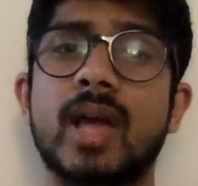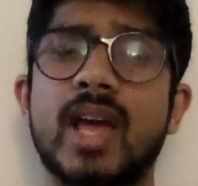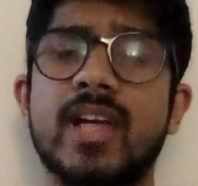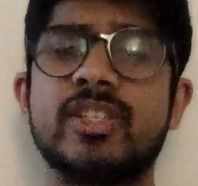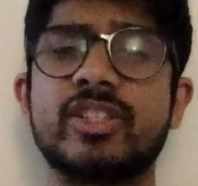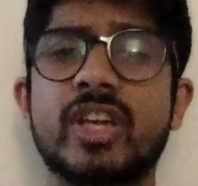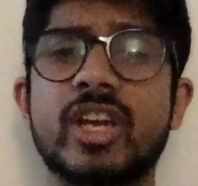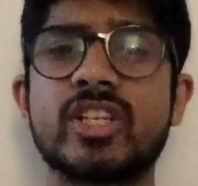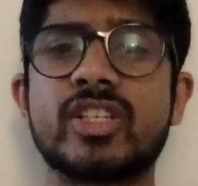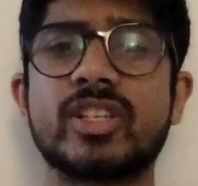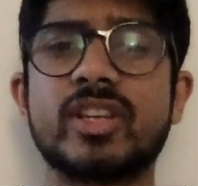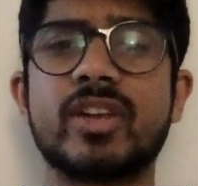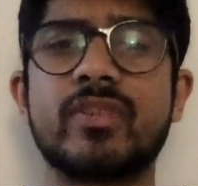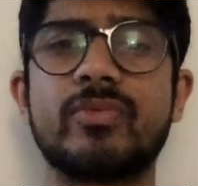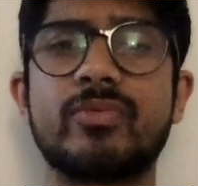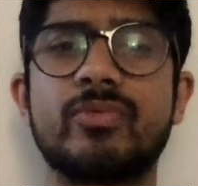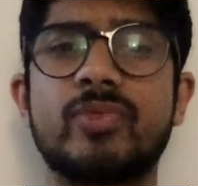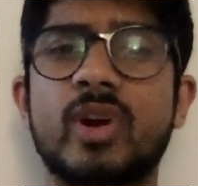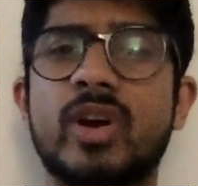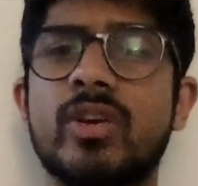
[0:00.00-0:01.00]
Education
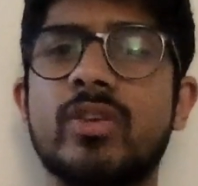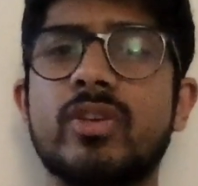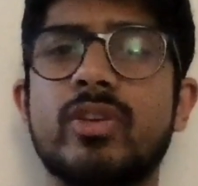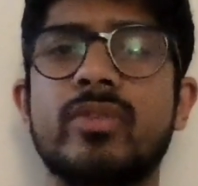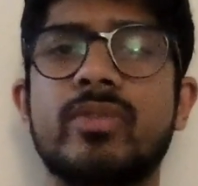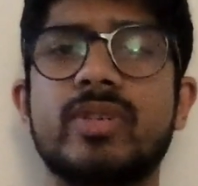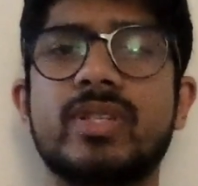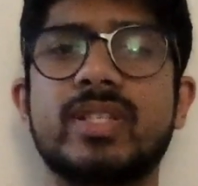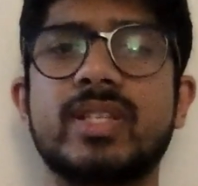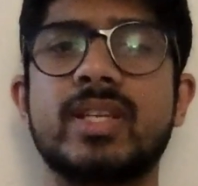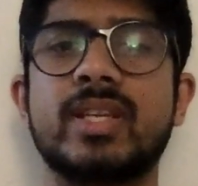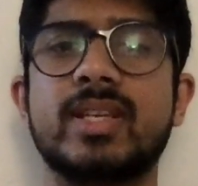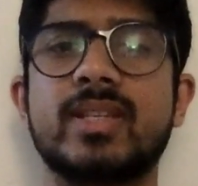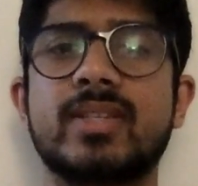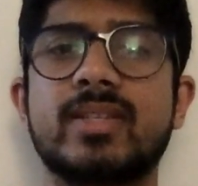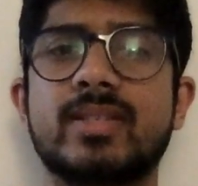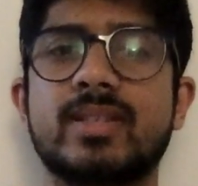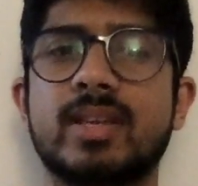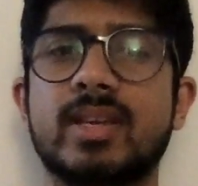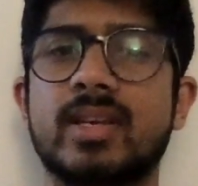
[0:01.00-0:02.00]
at foreign
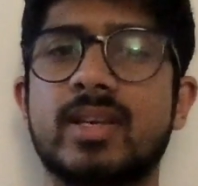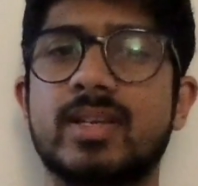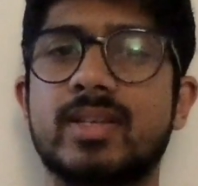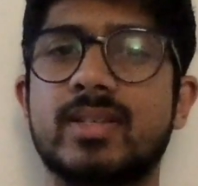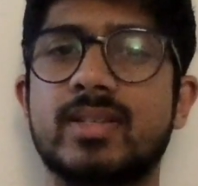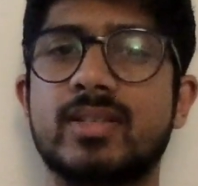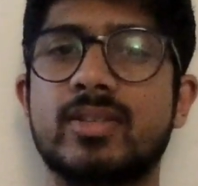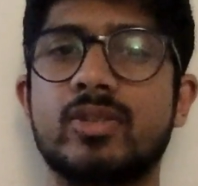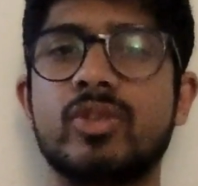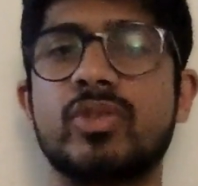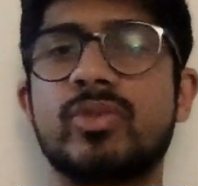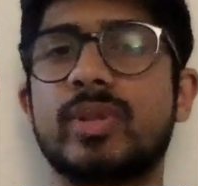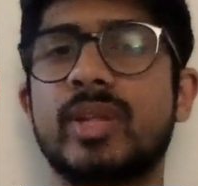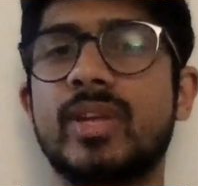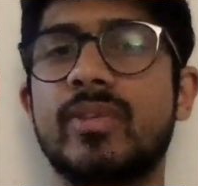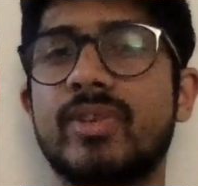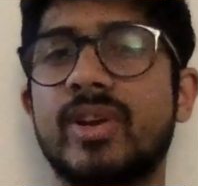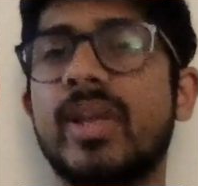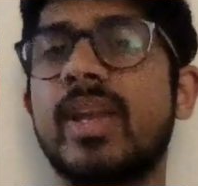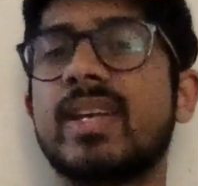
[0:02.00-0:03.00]
universities is
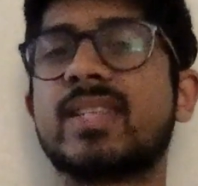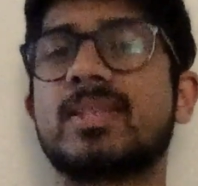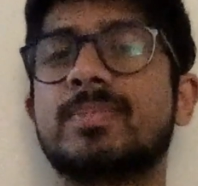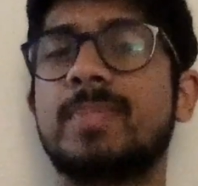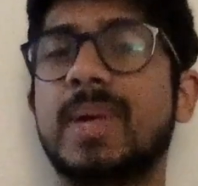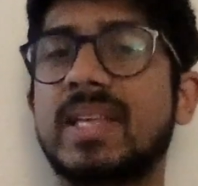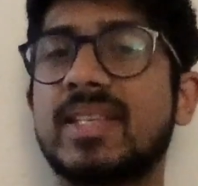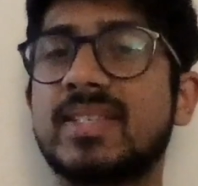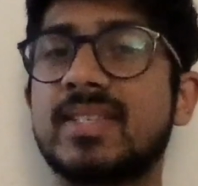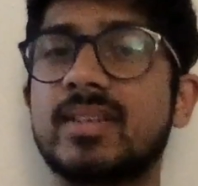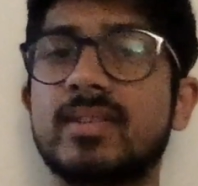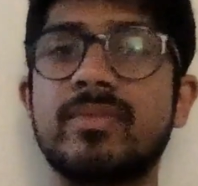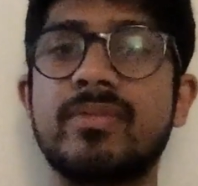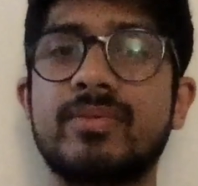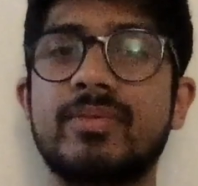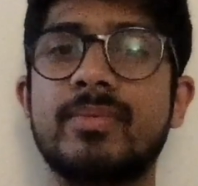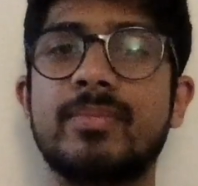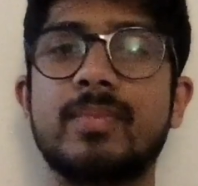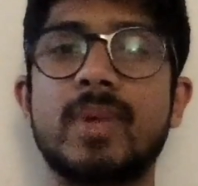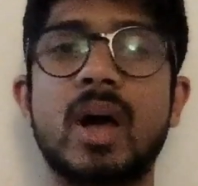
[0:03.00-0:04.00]
usually very expensive.
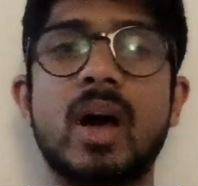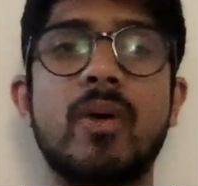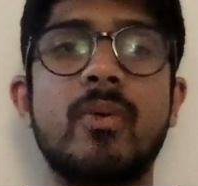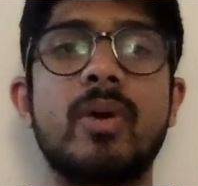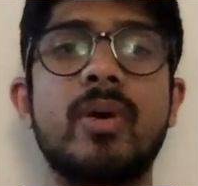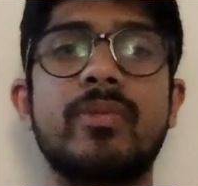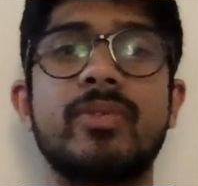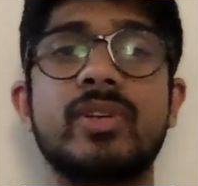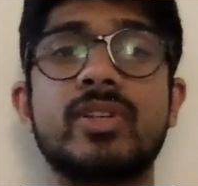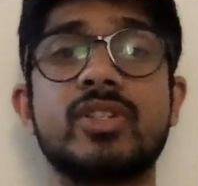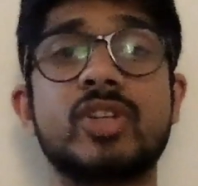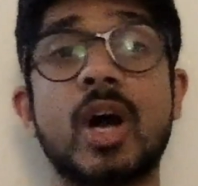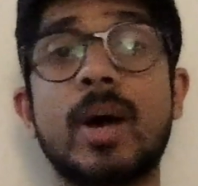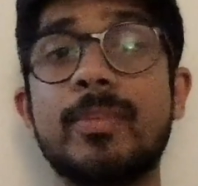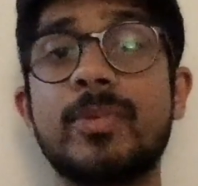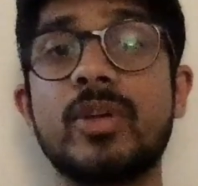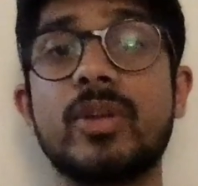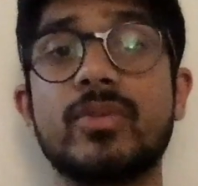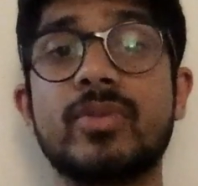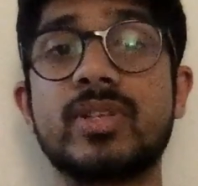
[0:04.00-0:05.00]
However,
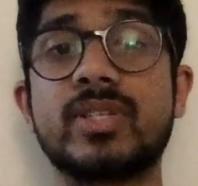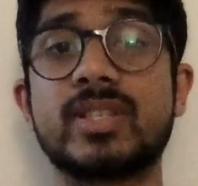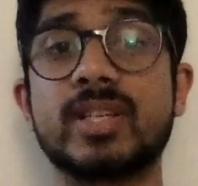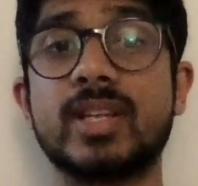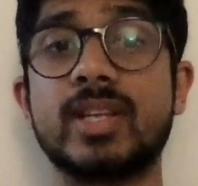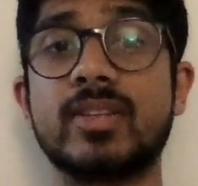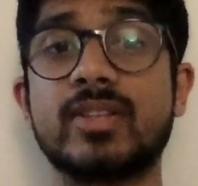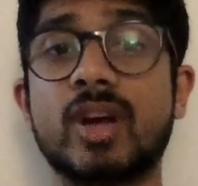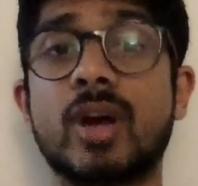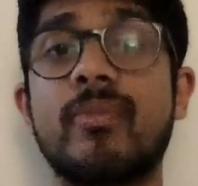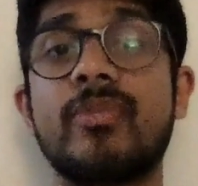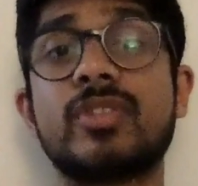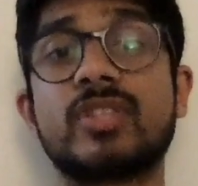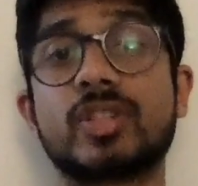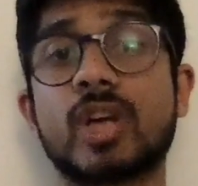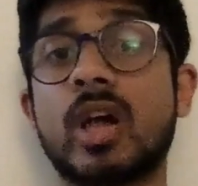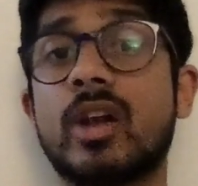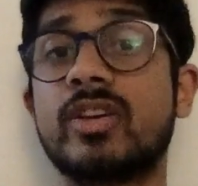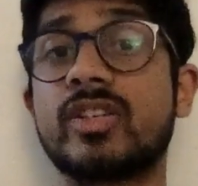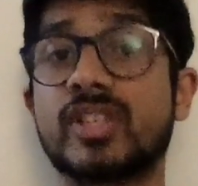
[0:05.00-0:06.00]
top universities offer
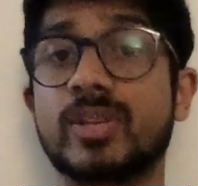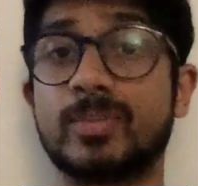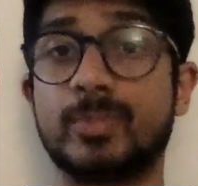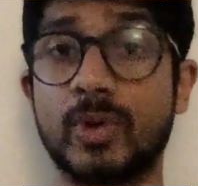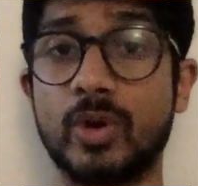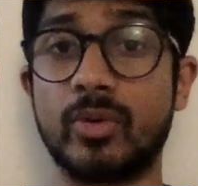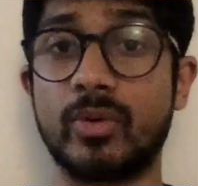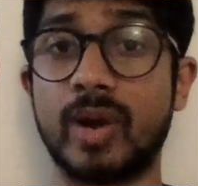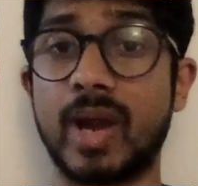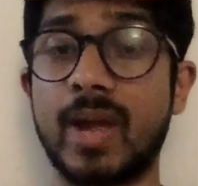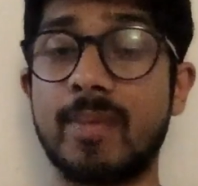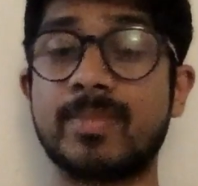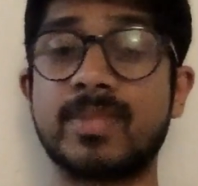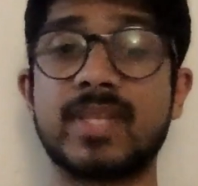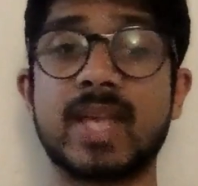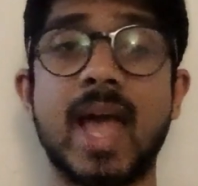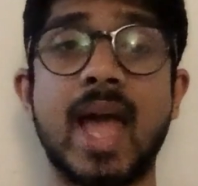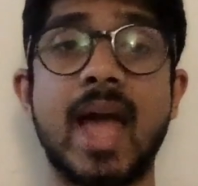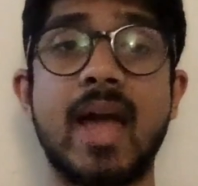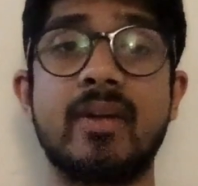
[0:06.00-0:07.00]
scholarship
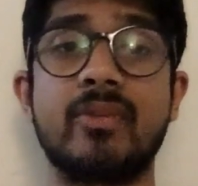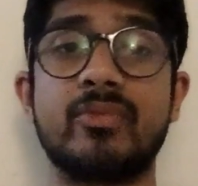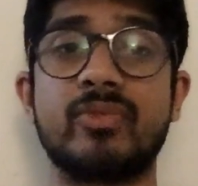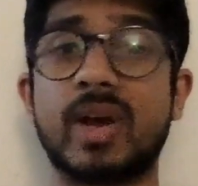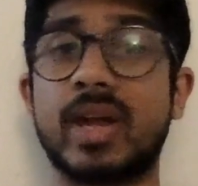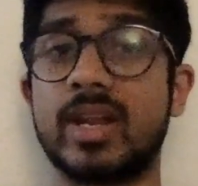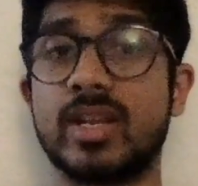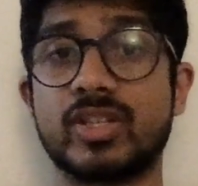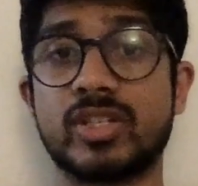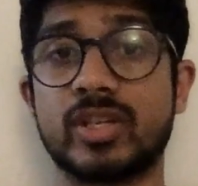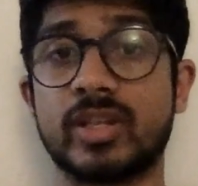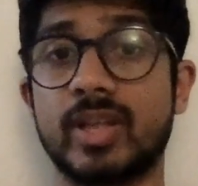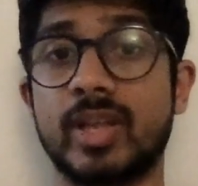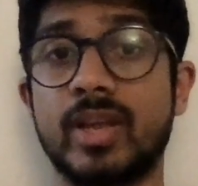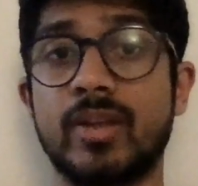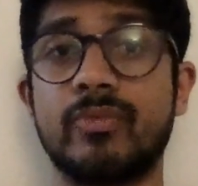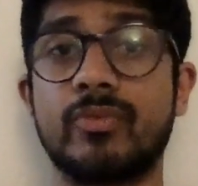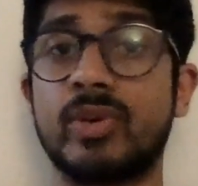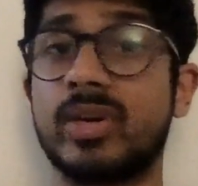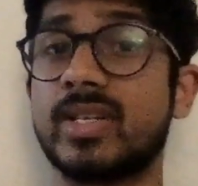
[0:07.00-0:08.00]
programs and financial
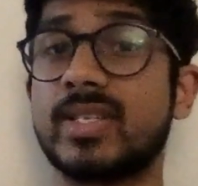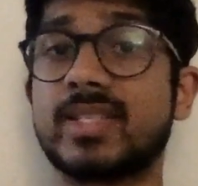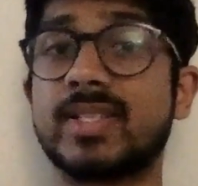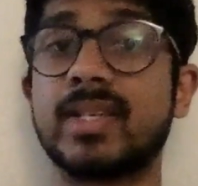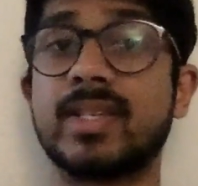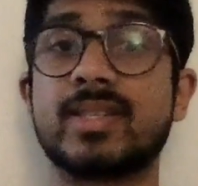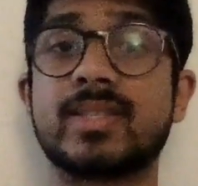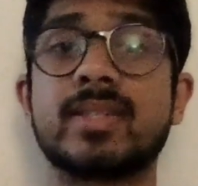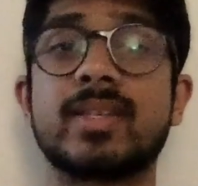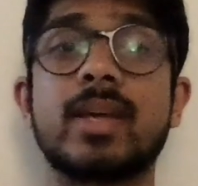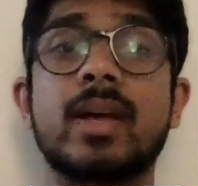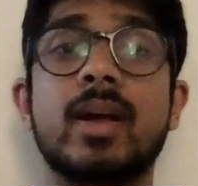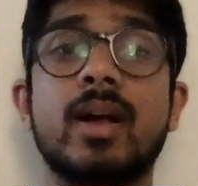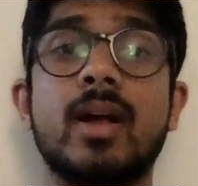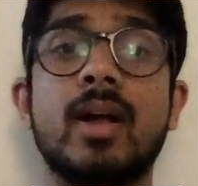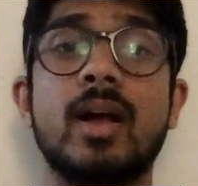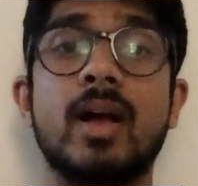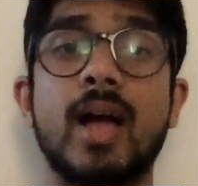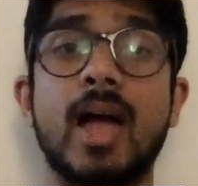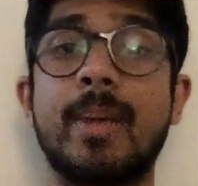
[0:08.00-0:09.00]
aid. For instance,
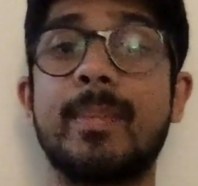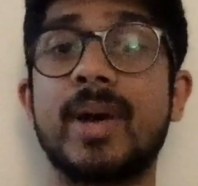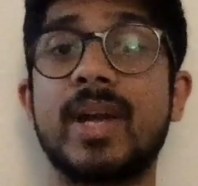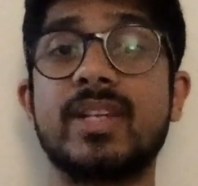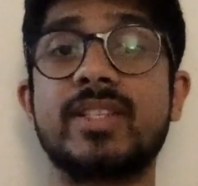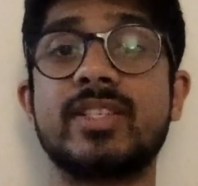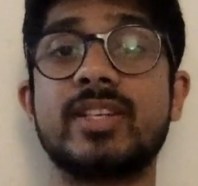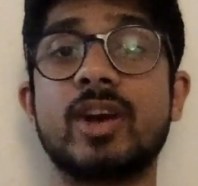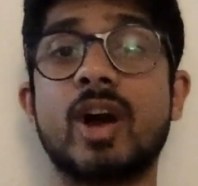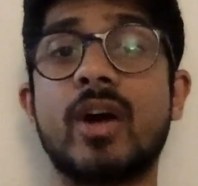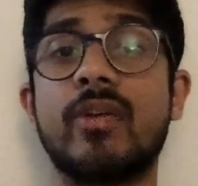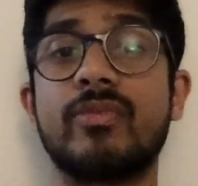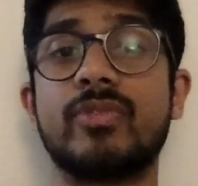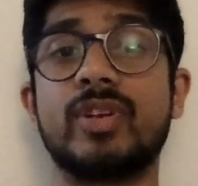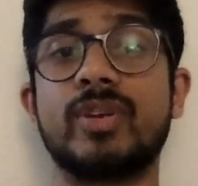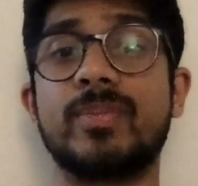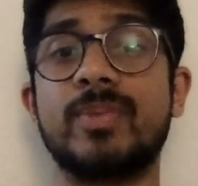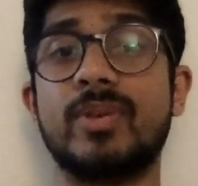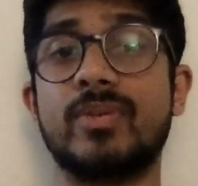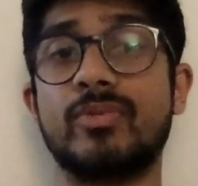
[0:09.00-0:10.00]
MIT
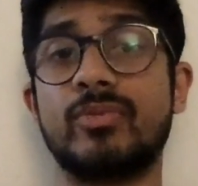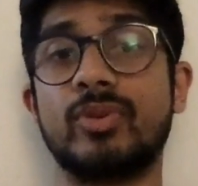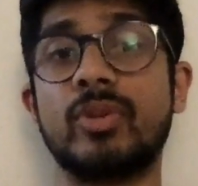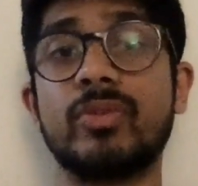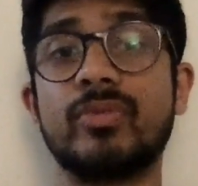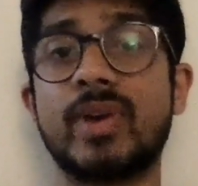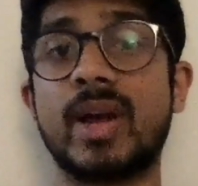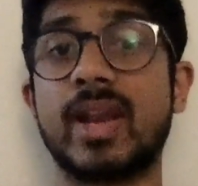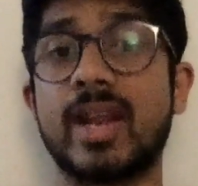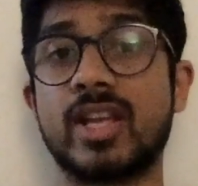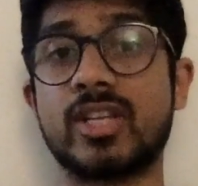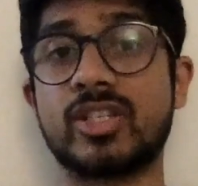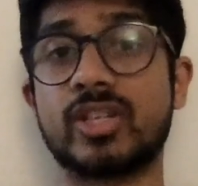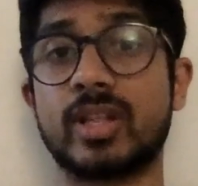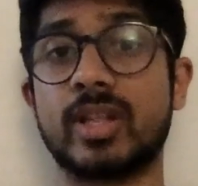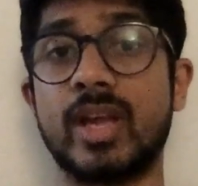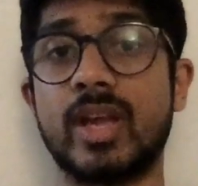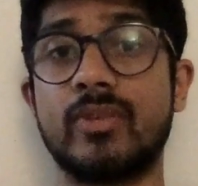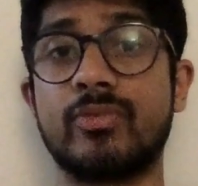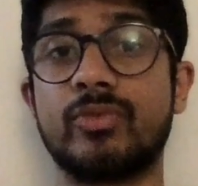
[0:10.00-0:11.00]
offered me full
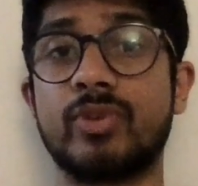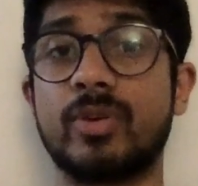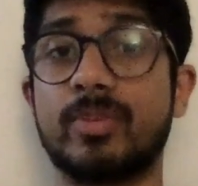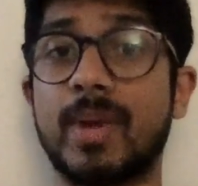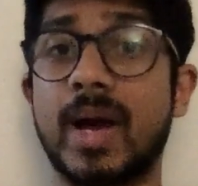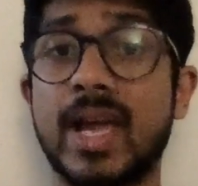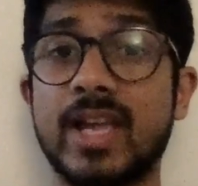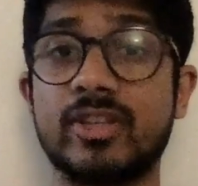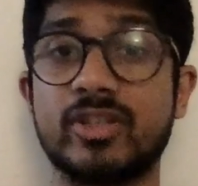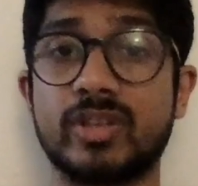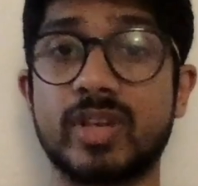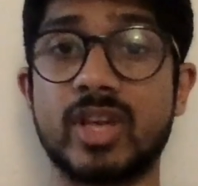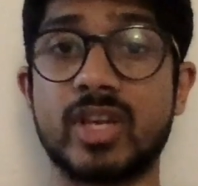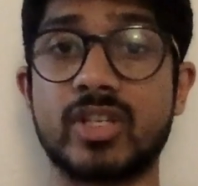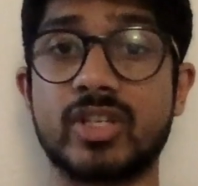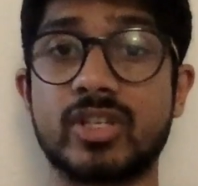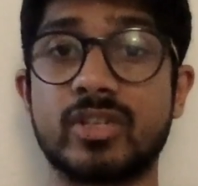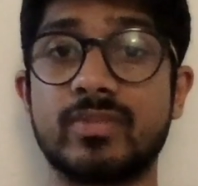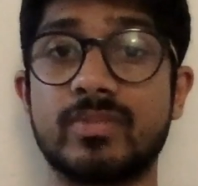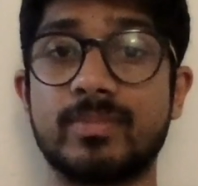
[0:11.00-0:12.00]
financial aid for my
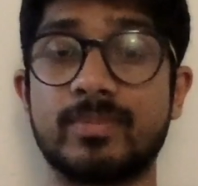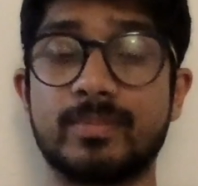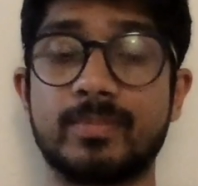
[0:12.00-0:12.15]
education.